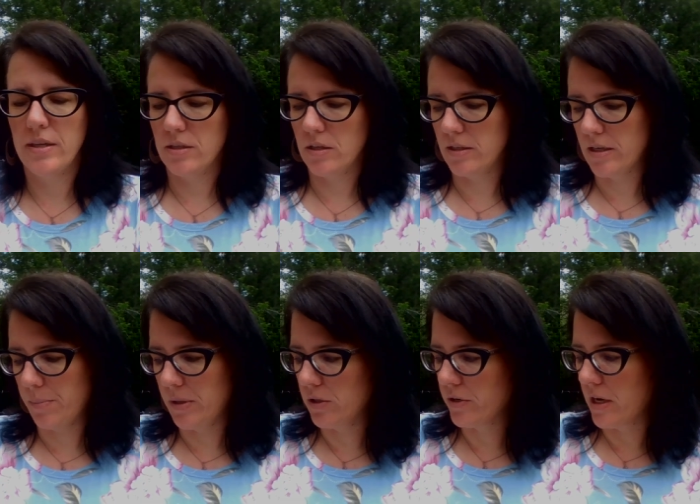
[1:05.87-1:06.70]
this because I'll
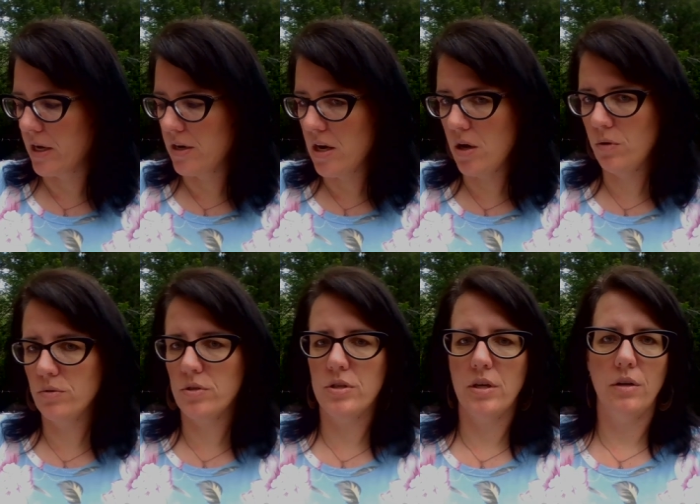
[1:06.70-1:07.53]
be looking at
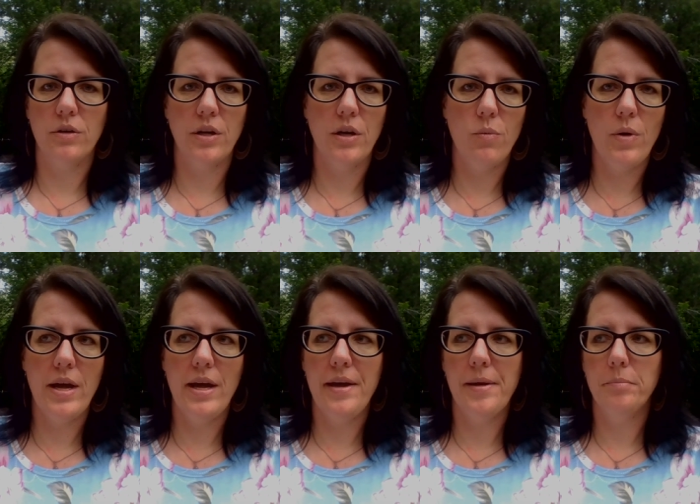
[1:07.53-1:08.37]
notes and looking
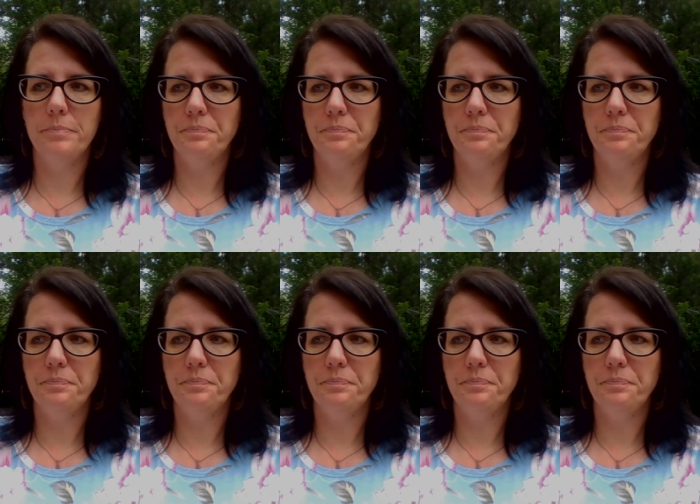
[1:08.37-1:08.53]
away, and